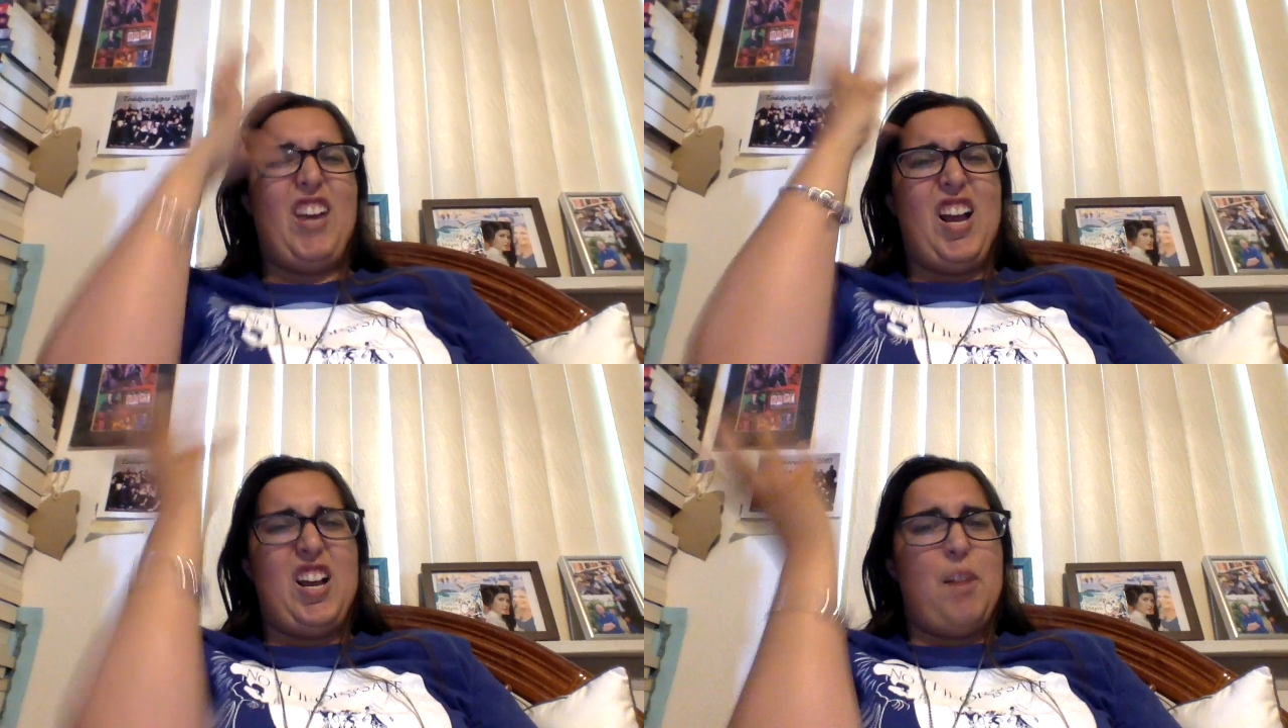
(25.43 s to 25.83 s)

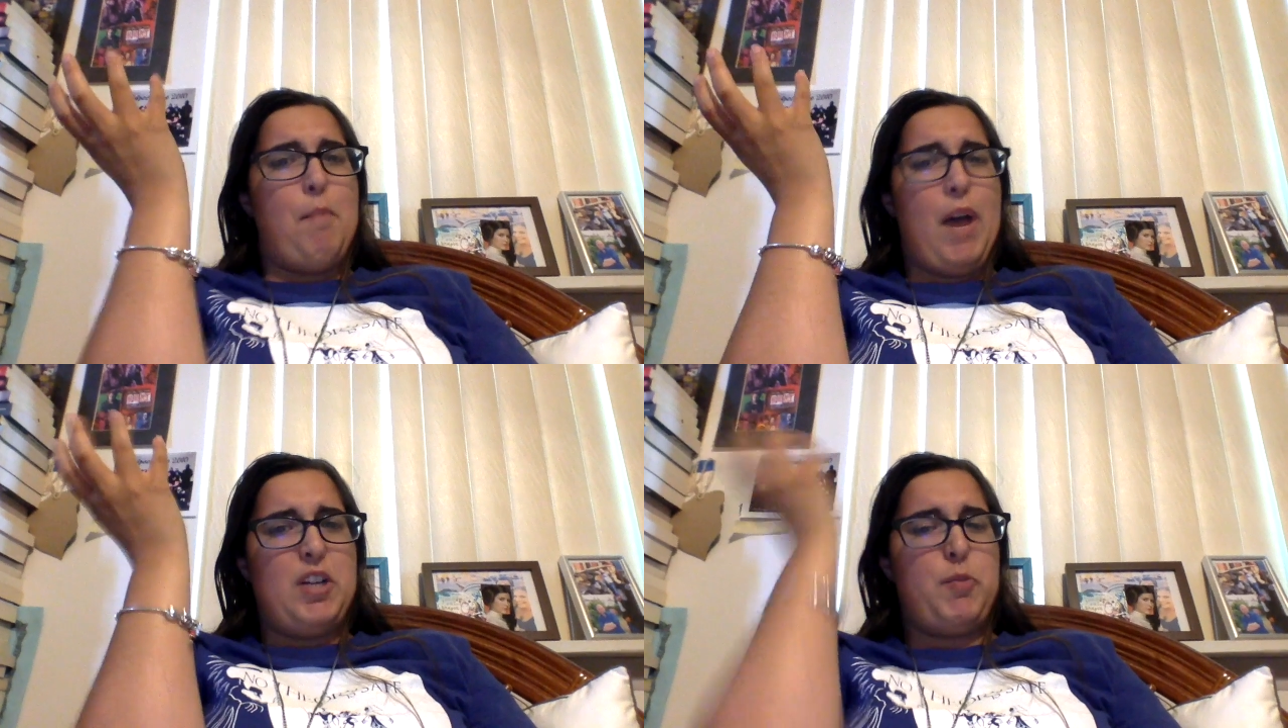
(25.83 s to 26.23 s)

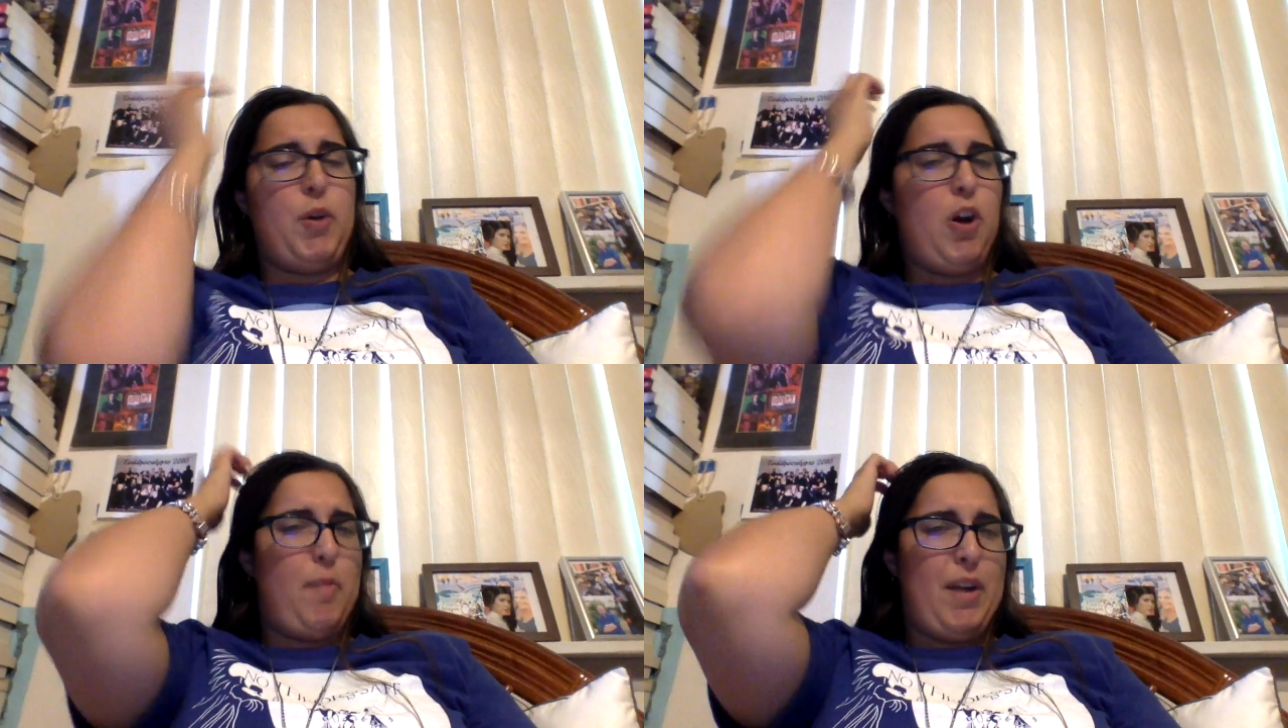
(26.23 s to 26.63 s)
combined book
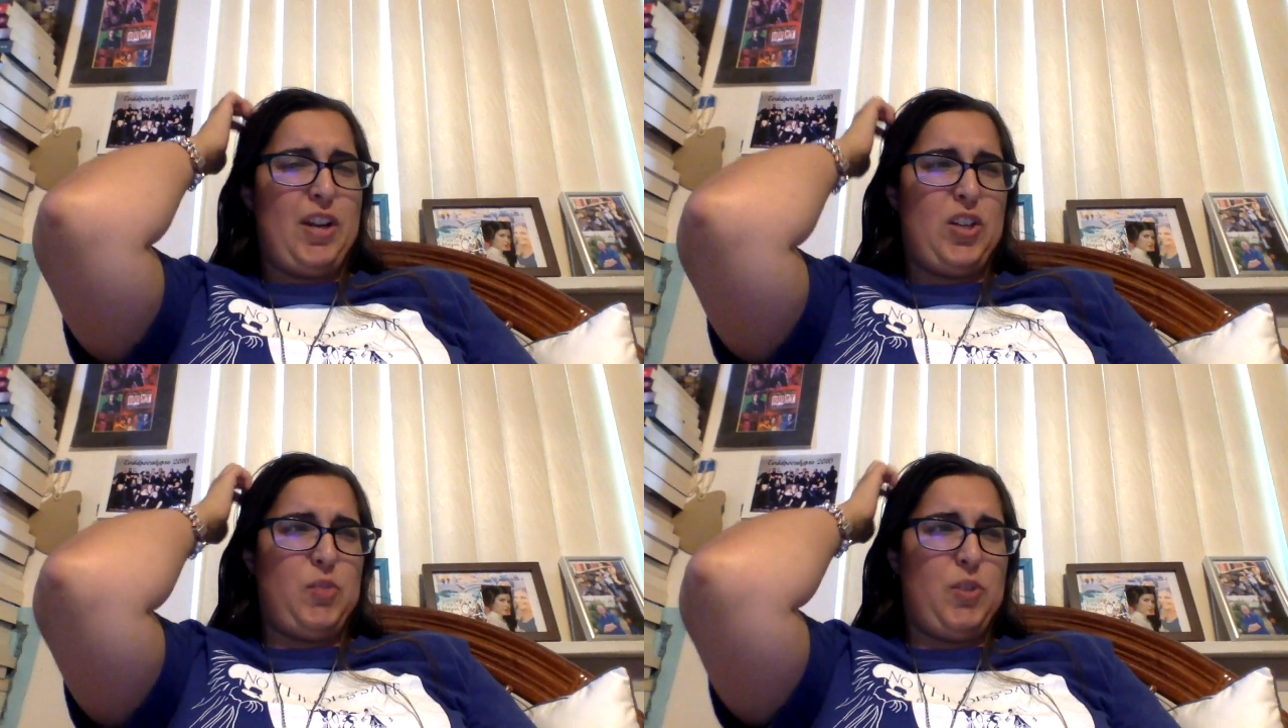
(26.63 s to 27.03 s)
haul, but I
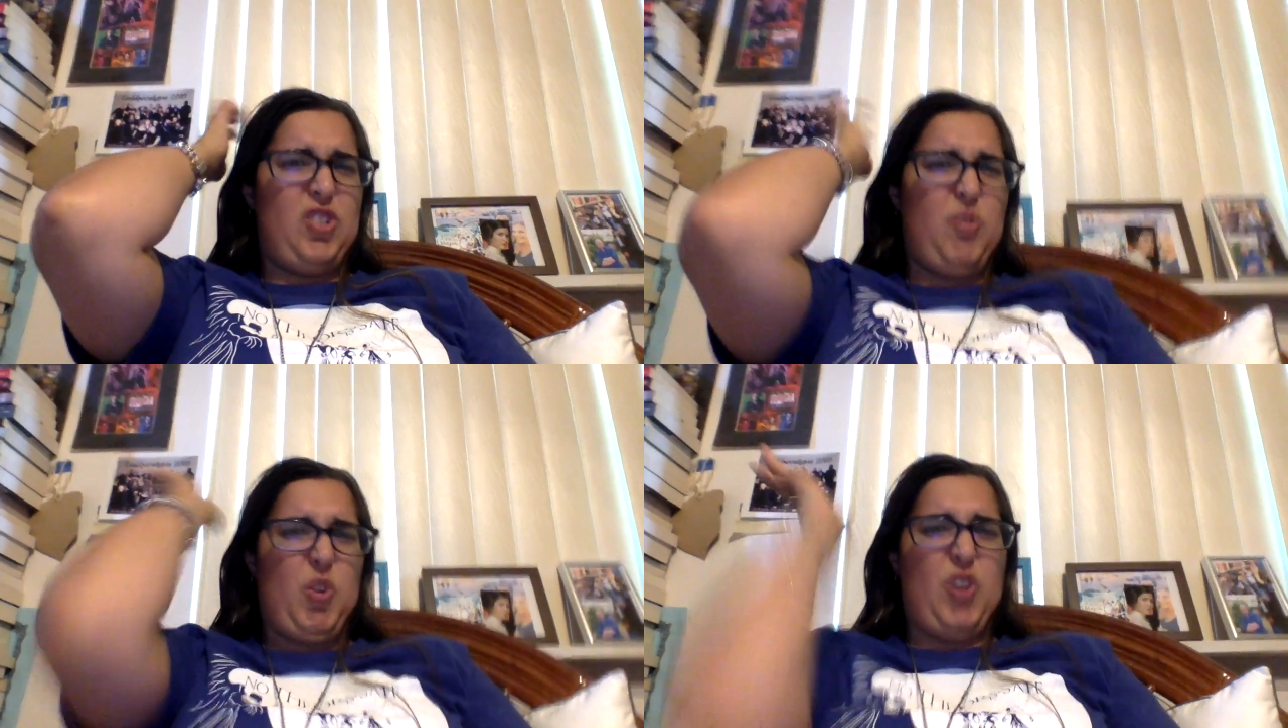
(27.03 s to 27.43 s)
just wanted to do
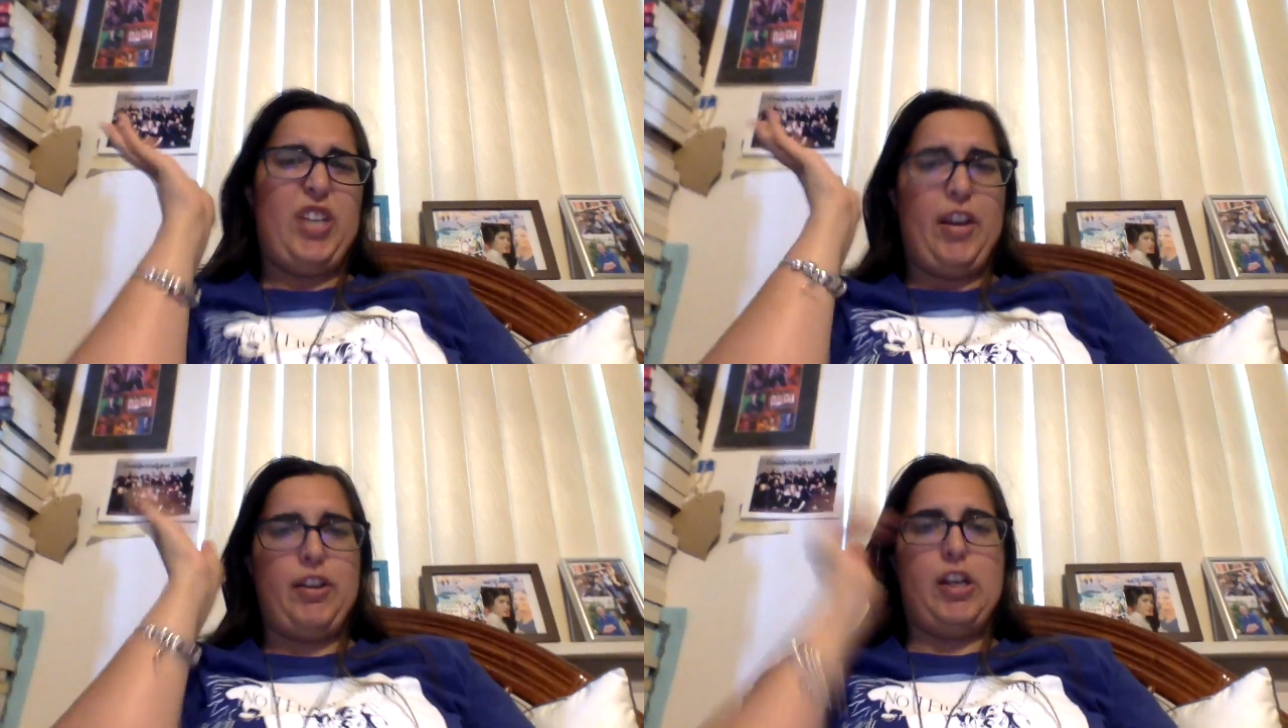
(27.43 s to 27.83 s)
it all
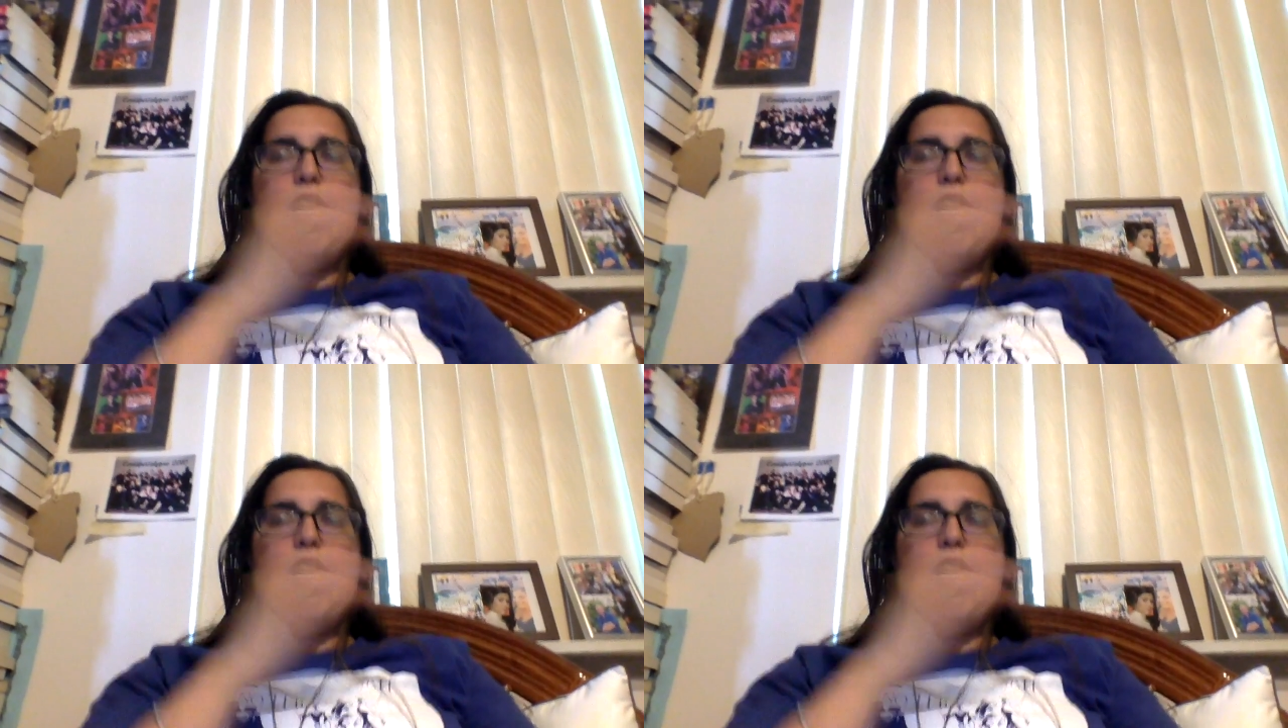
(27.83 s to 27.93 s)
together.